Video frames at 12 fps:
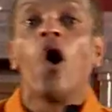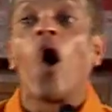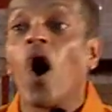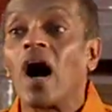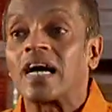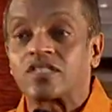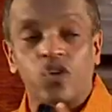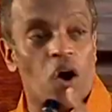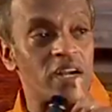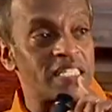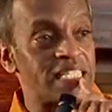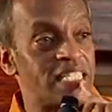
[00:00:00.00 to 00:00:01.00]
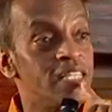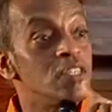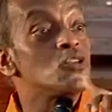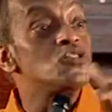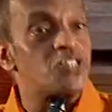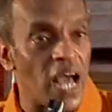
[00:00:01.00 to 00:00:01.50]
or authority
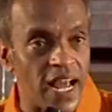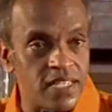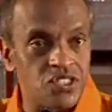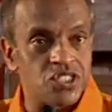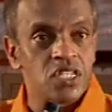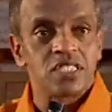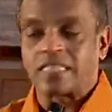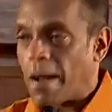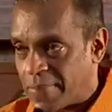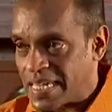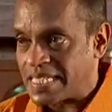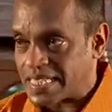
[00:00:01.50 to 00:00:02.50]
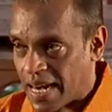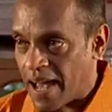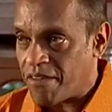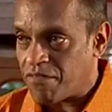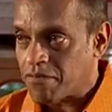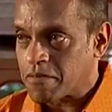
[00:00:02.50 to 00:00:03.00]
to change somebody's
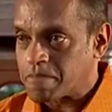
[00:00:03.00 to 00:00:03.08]
life.